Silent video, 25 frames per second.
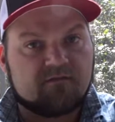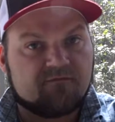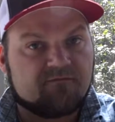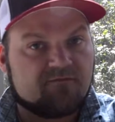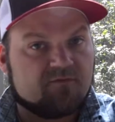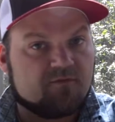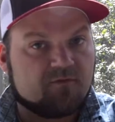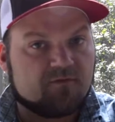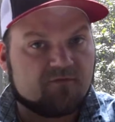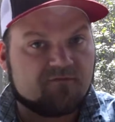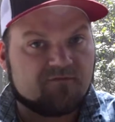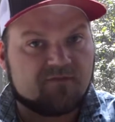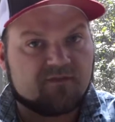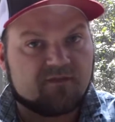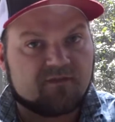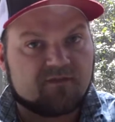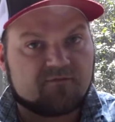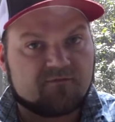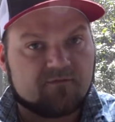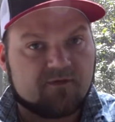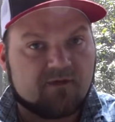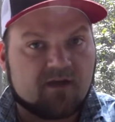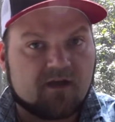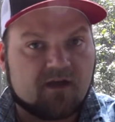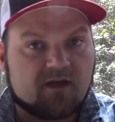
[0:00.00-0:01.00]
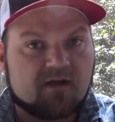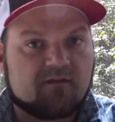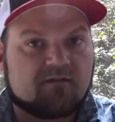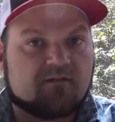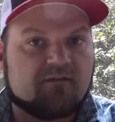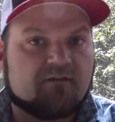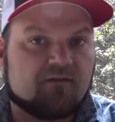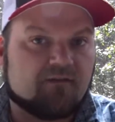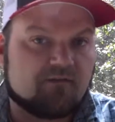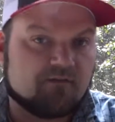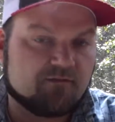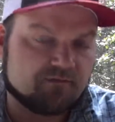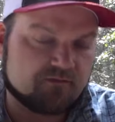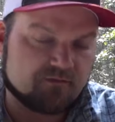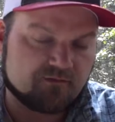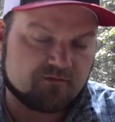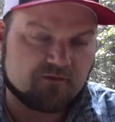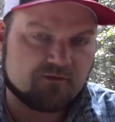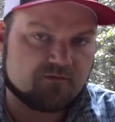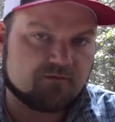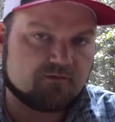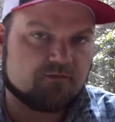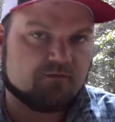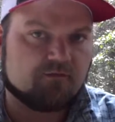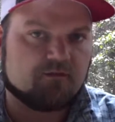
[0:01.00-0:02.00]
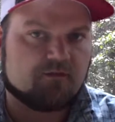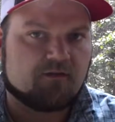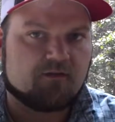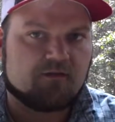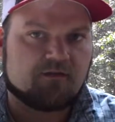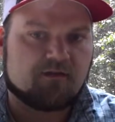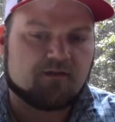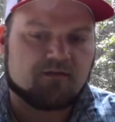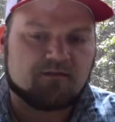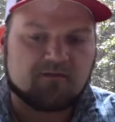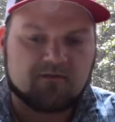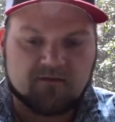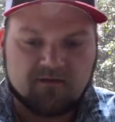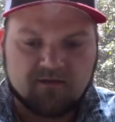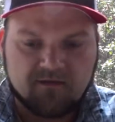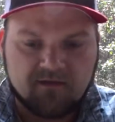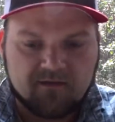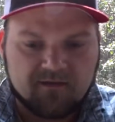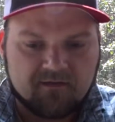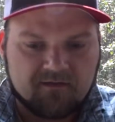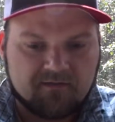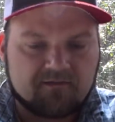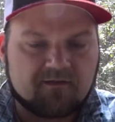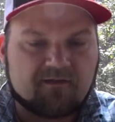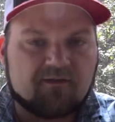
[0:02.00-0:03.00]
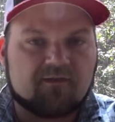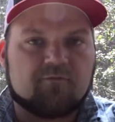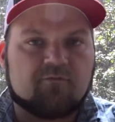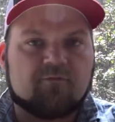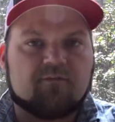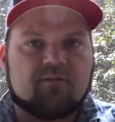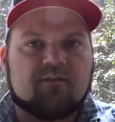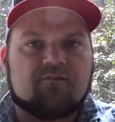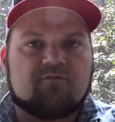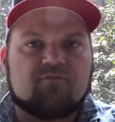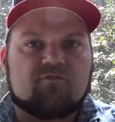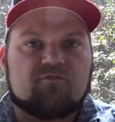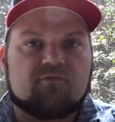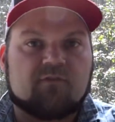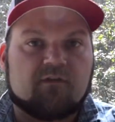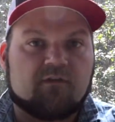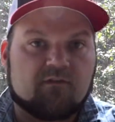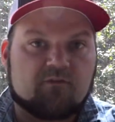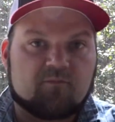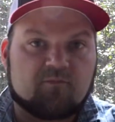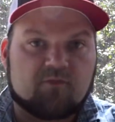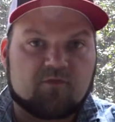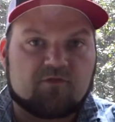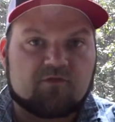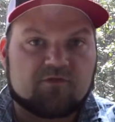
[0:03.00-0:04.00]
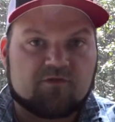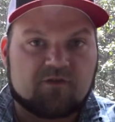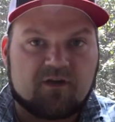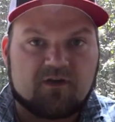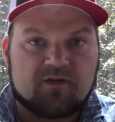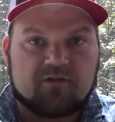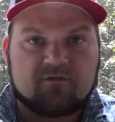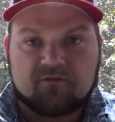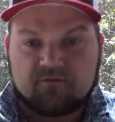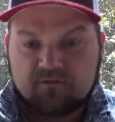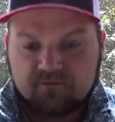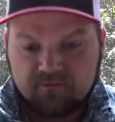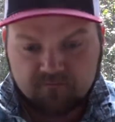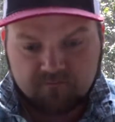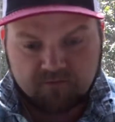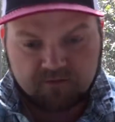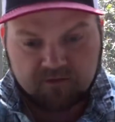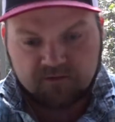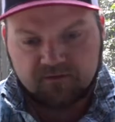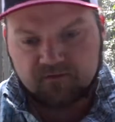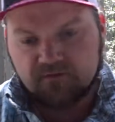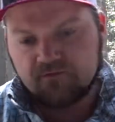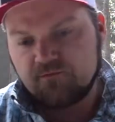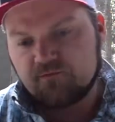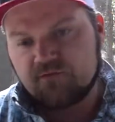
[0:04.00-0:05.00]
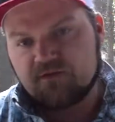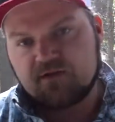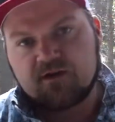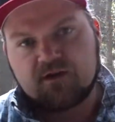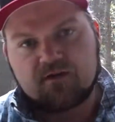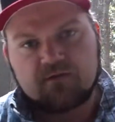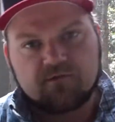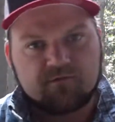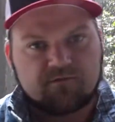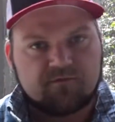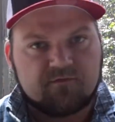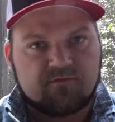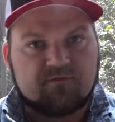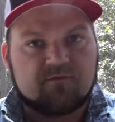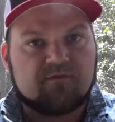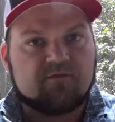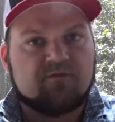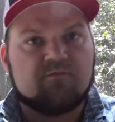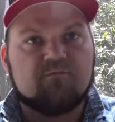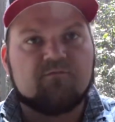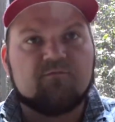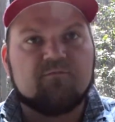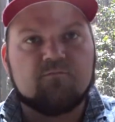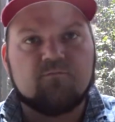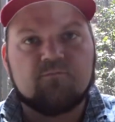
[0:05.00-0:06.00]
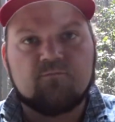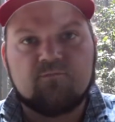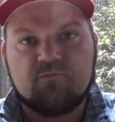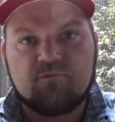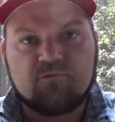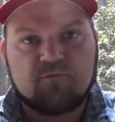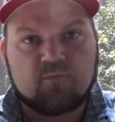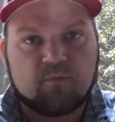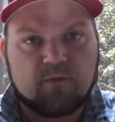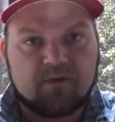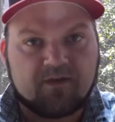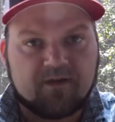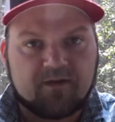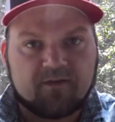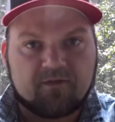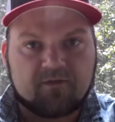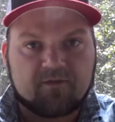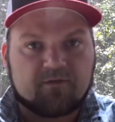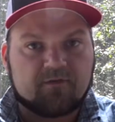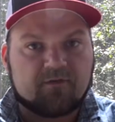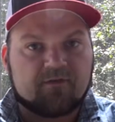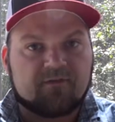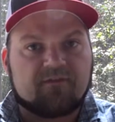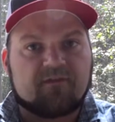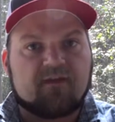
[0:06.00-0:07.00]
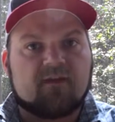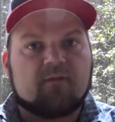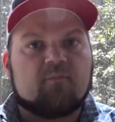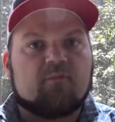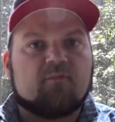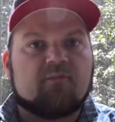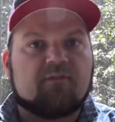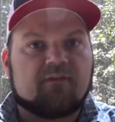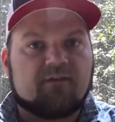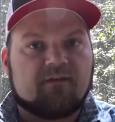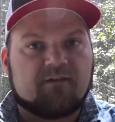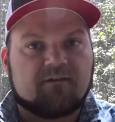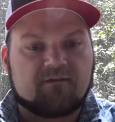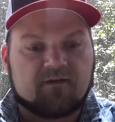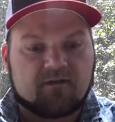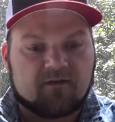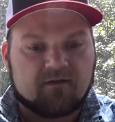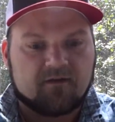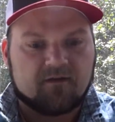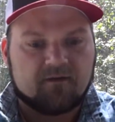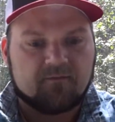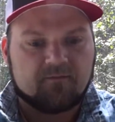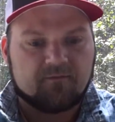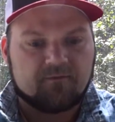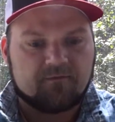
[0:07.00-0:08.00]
If you can fit 3 cocktails, then you're looking at 10 or 11 drinks per shaker. You're running 2 shakers. You can do 20 to 30 samples at a time.